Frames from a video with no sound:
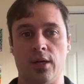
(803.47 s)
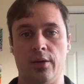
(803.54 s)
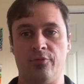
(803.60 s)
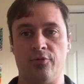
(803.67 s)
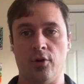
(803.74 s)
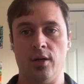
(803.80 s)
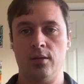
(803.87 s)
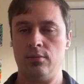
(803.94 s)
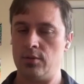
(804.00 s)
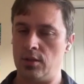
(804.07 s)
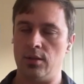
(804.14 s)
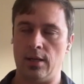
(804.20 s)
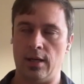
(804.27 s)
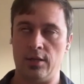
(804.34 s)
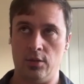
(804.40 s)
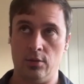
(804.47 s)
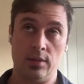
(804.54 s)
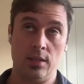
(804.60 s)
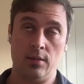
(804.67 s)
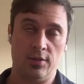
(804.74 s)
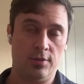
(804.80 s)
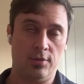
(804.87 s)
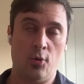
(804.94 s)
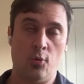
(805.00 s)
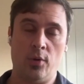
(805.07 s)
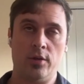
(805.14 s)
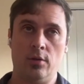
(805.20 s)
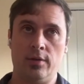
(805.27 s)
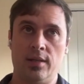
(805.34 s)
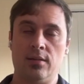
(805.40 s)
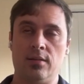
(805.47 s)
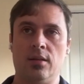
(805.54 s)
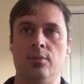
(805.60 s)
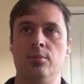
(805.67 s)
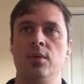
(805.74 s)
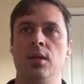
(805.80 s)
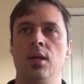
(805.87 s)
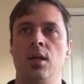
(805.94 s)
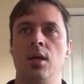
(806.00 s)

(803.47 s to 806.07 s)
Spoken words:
up front. Don't worry, you'll get to them,